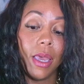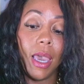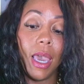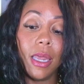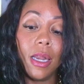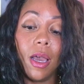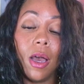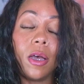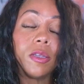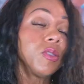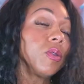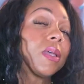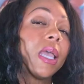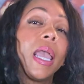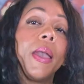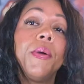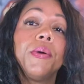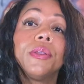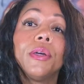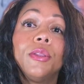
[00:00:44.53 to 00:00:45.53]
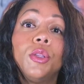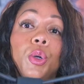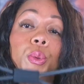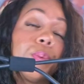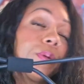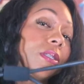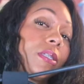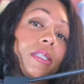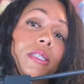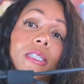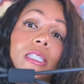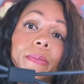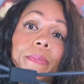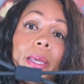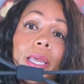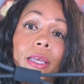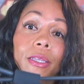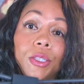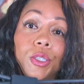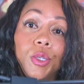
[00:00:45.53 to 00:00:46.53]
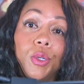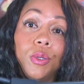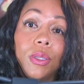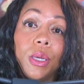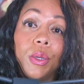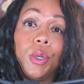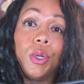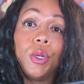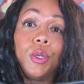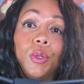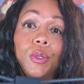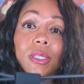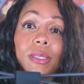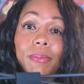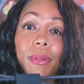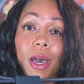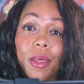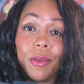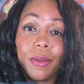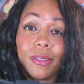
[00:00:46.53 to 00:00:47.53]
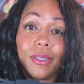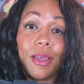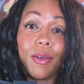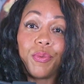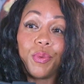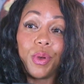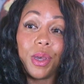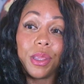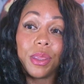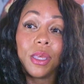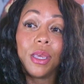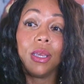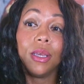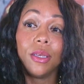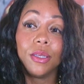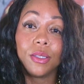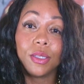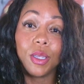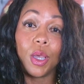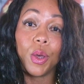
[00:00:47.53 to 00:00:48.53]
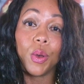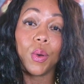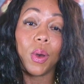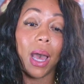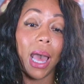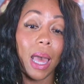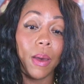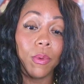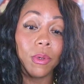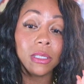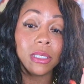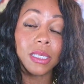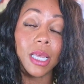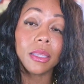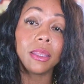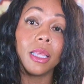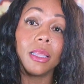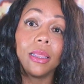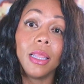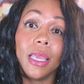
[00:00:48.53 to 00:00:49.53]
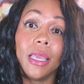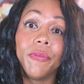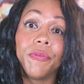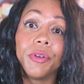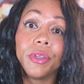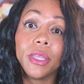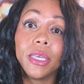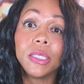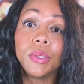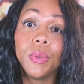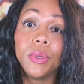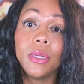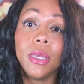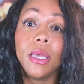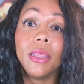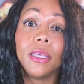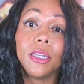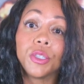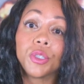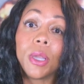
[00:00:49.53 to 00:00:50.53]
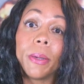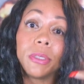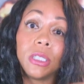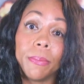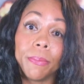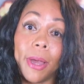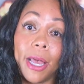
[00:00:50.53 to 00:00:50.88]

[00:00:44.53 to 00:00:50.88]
and it also came with a loop resistance band too that you can do some other stuff with. So I will set the link for this one in the description